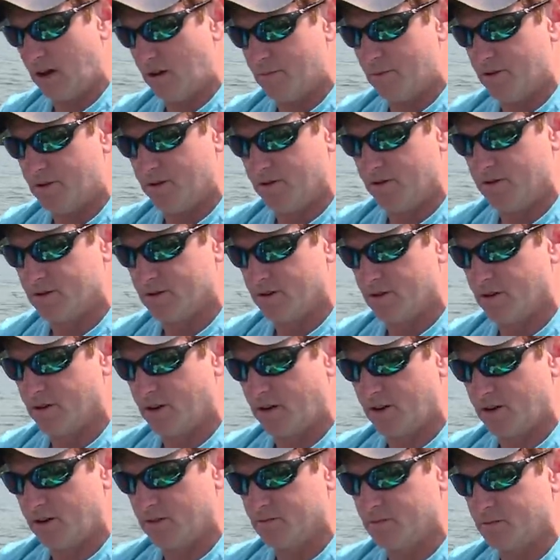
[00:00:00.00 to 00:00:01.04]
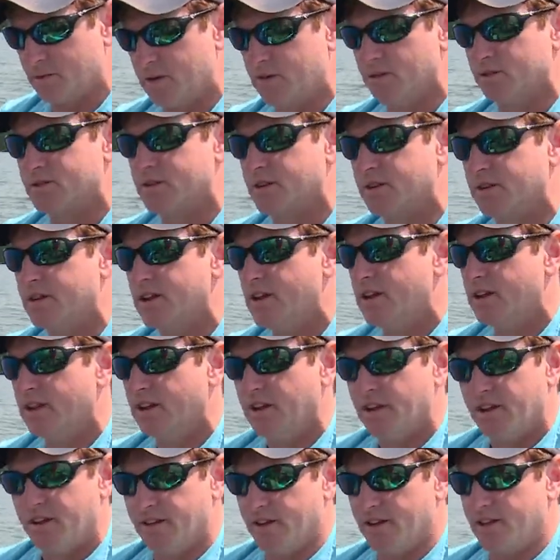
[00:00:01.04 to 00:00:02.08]
I've been using. Al's been using
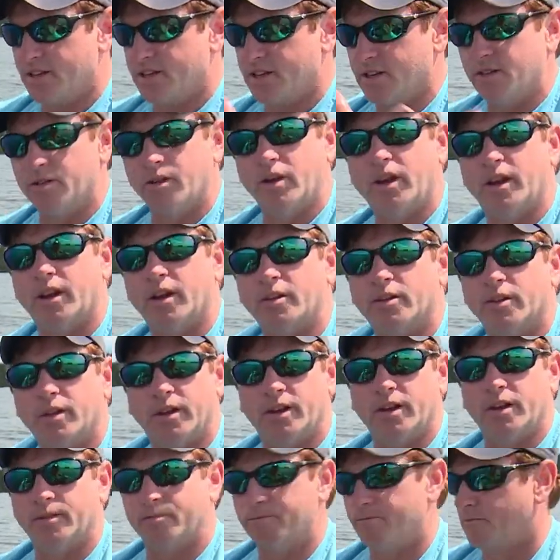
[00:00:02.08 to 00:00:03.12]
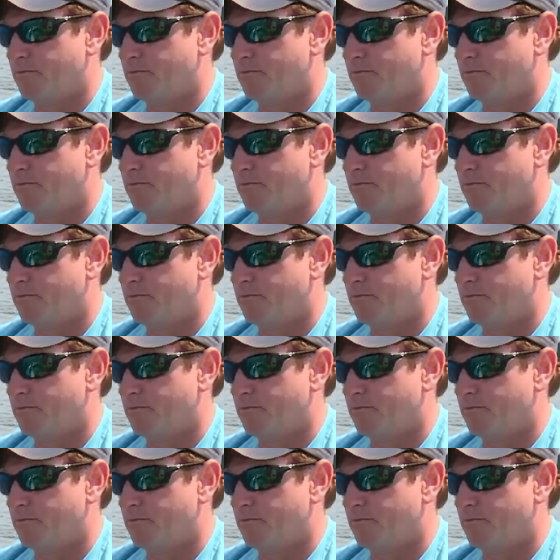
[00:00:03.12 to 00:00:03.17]
this and, and, a, and a,